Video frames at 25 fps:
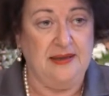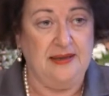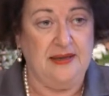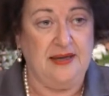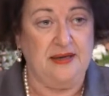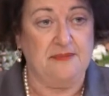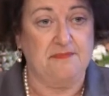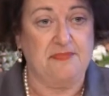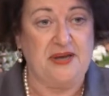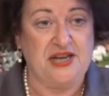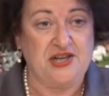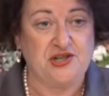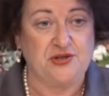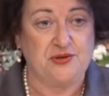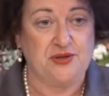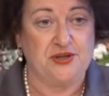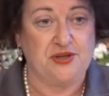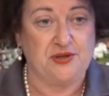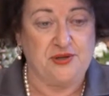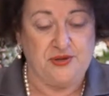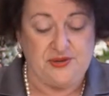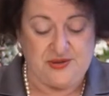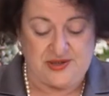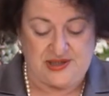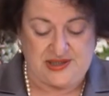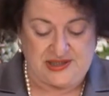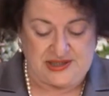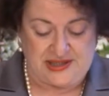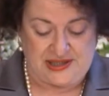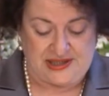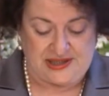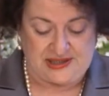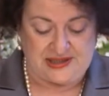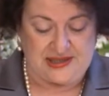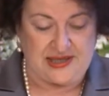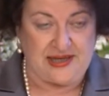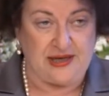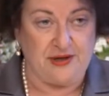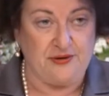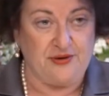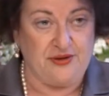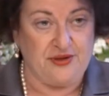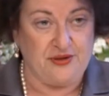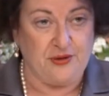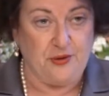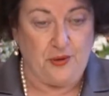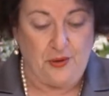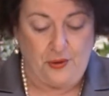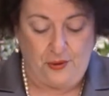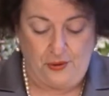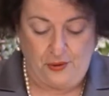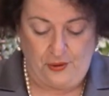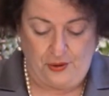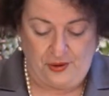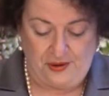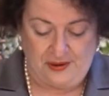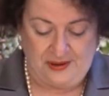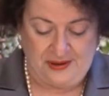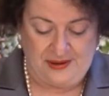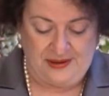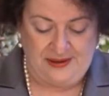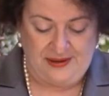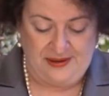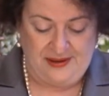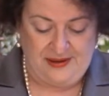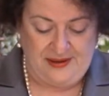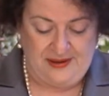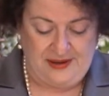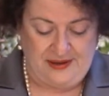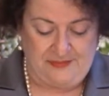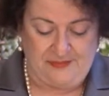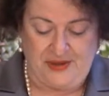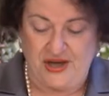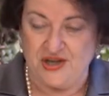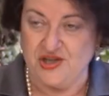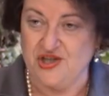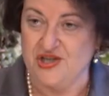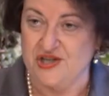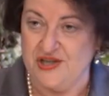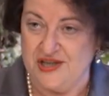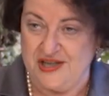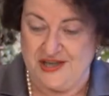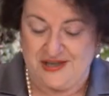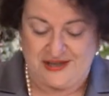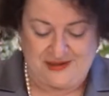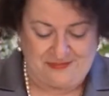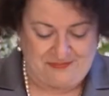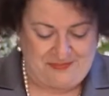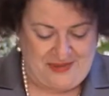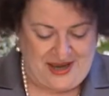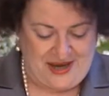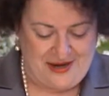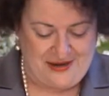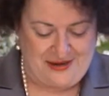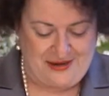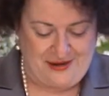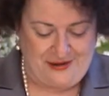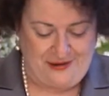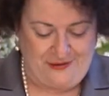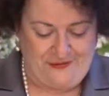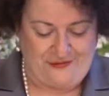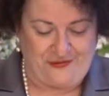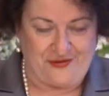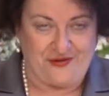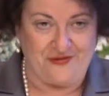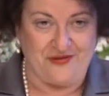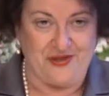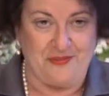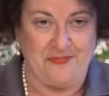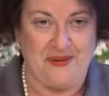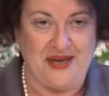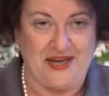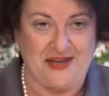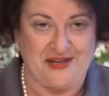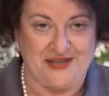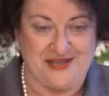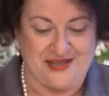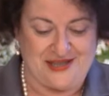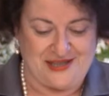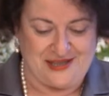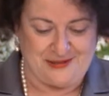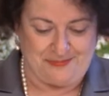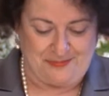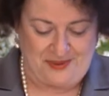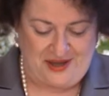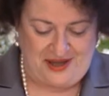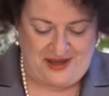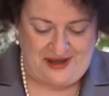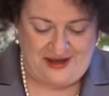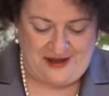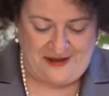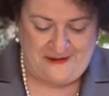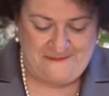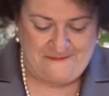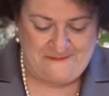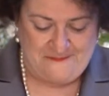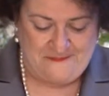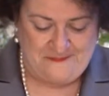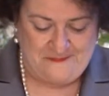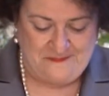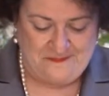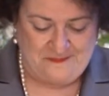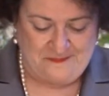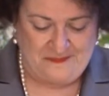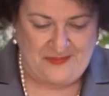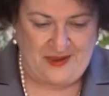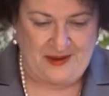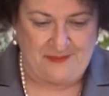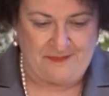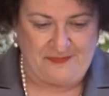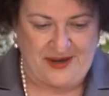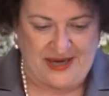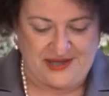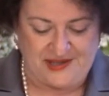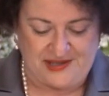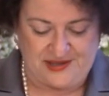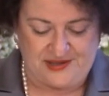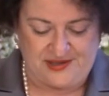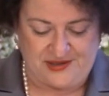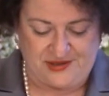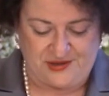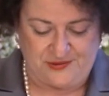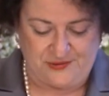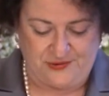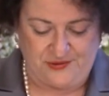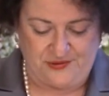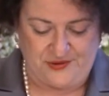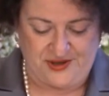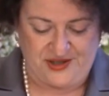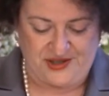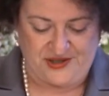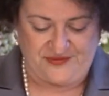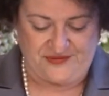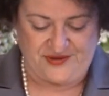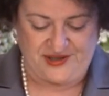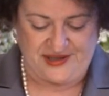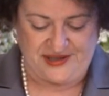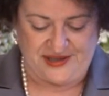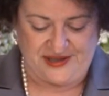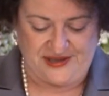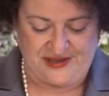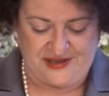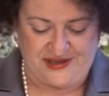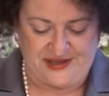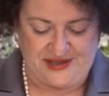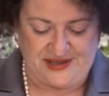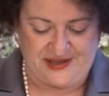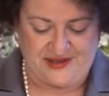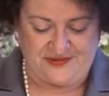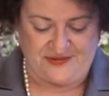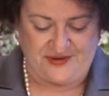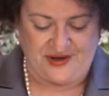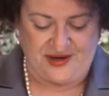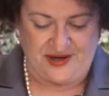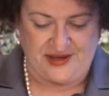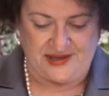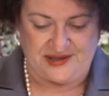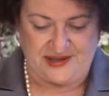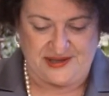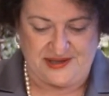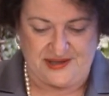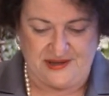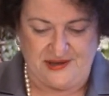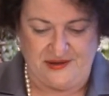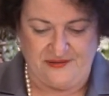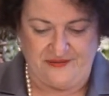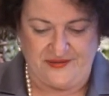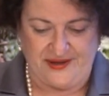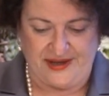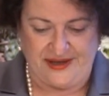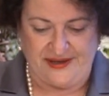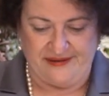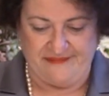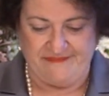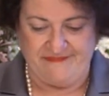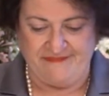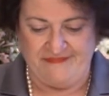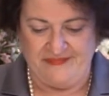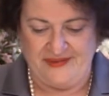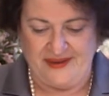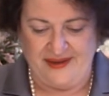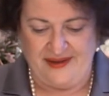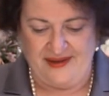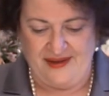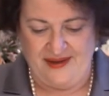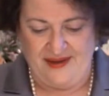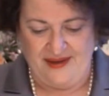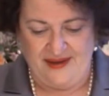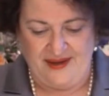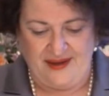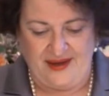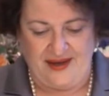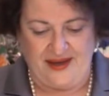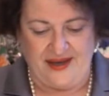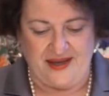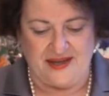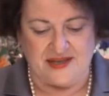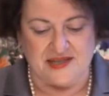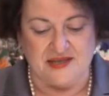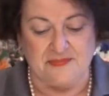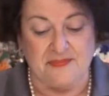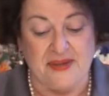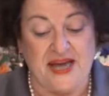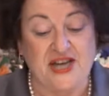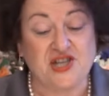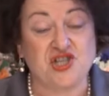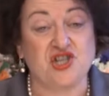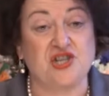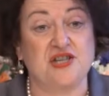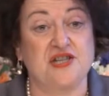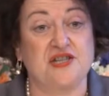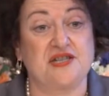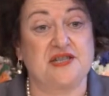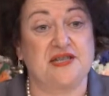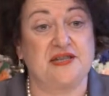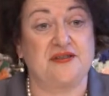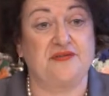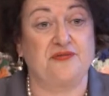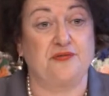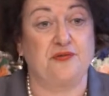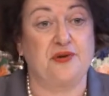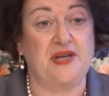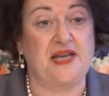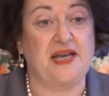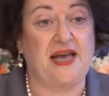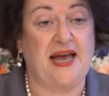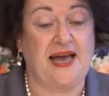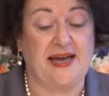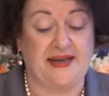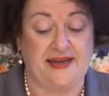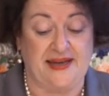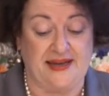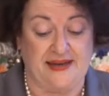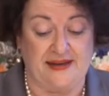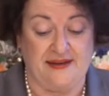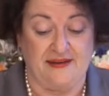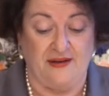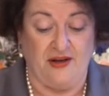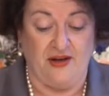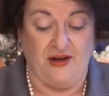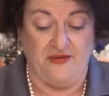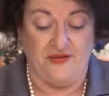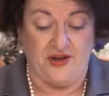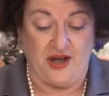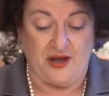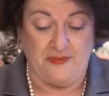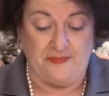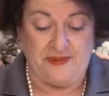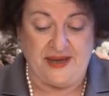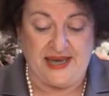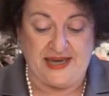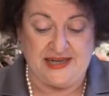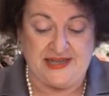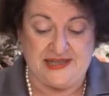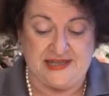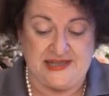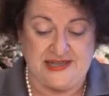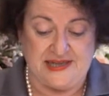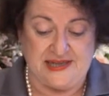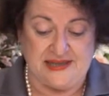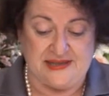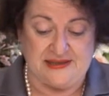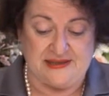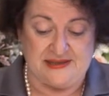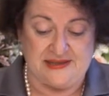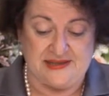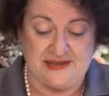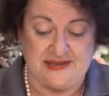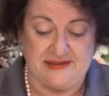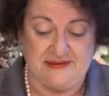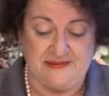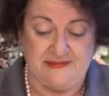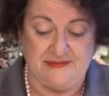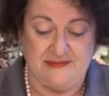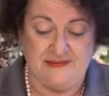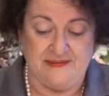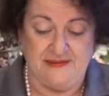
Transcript: and better acoustics here in the hall, a much-needed makeover of the Pegasus Bar, better storage facilities for our silver, and imaginative rehanging of our paintings.